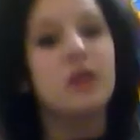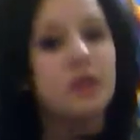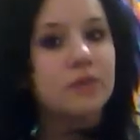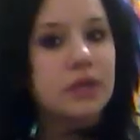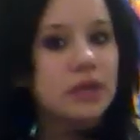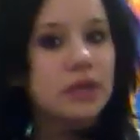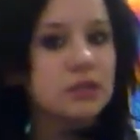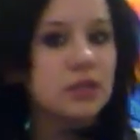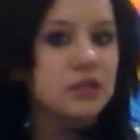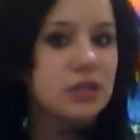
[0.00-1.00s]
because it
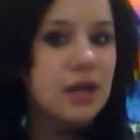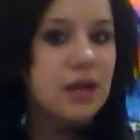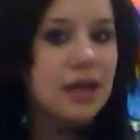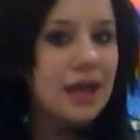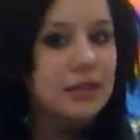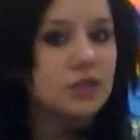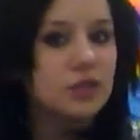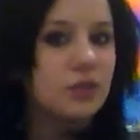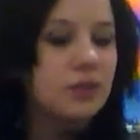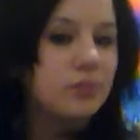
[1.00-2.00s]
just kind of adds to
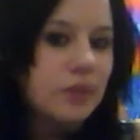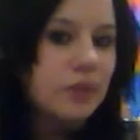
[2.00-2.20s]
it. But